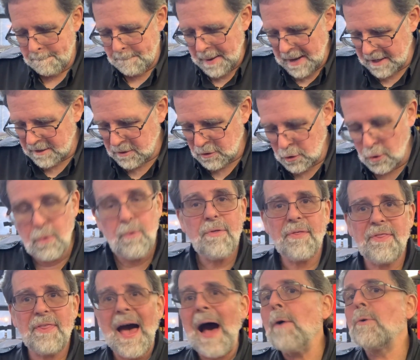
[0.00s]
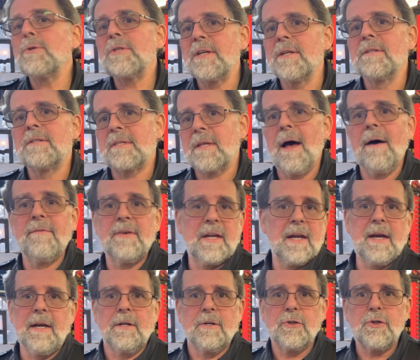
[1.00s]
but 2/1000ths of an
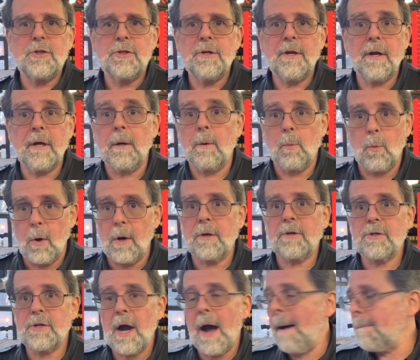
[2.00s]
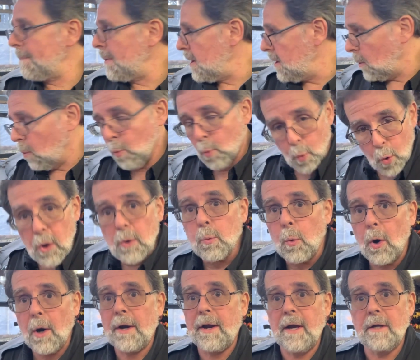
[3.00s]
inch in a workshop, in a
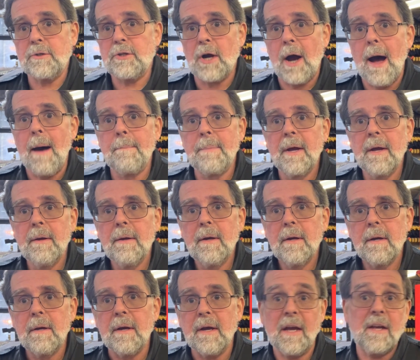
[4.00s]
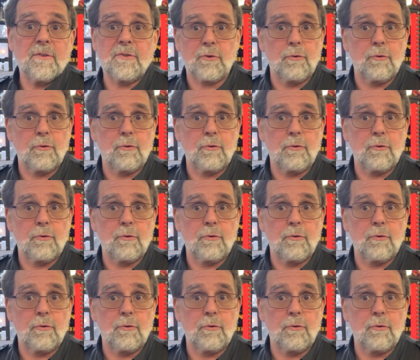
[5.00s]
woodworking shop, is